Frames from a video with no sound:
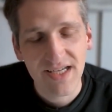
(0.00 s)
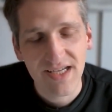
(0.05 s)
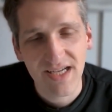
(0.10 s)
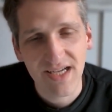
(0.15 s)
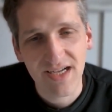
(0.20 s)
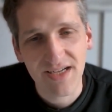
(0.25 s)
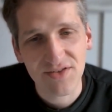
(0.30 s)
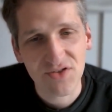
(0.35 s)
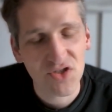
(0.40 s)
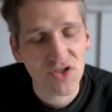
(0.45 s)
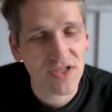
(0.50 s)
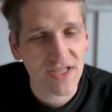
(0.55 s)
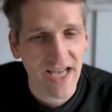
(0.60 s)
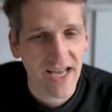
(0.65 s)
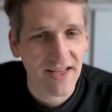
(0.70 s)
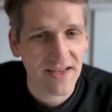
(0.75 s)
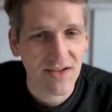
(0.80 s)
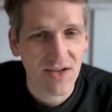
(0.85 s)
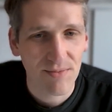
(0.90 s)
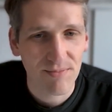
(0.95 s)
It's just
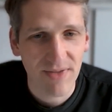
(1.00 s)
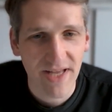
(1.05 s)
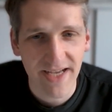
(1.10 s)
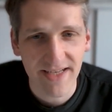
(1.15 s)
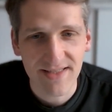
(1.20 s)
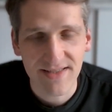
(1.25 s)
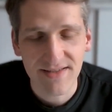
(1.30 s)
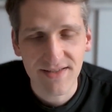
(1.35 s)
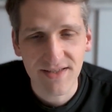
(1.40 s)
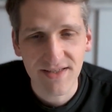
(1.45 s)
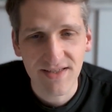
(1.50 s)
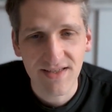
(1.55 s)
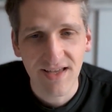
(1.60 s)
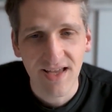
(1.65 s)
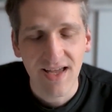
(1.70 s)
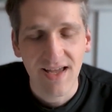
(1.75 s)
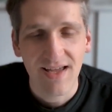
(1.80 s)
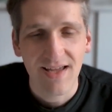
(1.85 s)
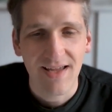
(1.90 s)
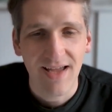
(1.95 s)
adding complexity.
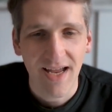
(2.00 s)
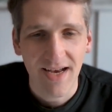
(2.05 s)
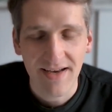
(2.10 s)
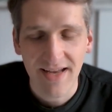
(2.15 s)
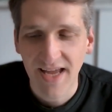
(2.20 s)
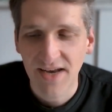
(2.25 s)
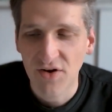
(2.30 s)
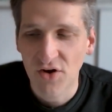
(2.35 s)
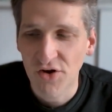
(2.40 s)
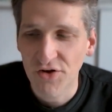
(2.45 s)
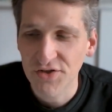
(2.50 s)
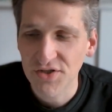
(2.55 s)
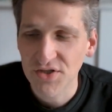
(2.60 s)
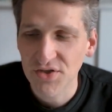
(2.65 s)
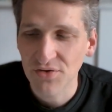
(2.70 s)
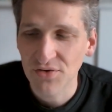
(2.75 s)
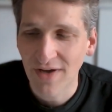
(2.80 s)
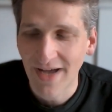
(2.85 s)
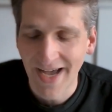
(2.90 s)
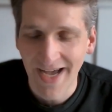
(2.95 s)
And then
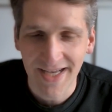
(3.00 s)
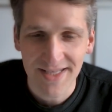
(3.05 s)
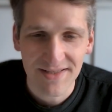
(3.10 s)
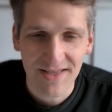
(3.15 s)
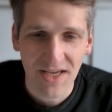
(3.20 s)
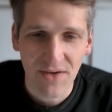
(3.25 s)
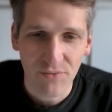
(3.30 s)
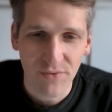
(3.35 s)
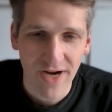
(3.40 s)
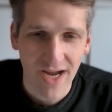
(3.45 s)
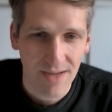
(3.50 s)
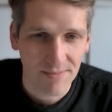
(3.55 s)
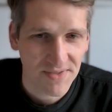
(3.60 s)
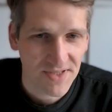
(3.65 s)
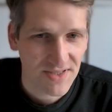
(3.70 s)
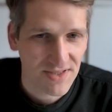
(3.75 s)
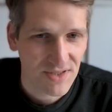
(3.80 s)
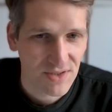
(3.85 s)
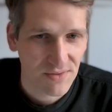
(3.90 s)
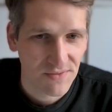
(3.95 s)
also asking
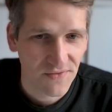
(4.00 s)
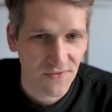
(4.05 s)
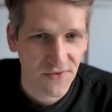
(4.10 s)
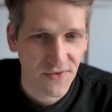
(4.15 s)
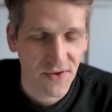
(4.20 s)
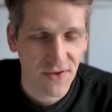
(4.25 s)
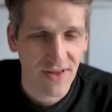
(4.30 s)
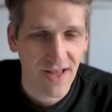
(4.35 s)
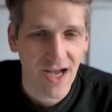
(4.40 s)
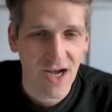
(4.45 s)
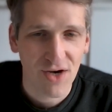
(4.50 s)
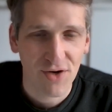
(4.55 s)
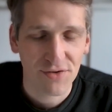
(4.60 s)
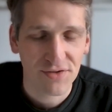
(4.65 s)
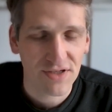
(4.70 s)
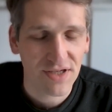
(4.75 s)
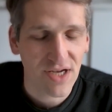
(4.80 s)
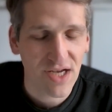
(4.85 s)
reps to fill out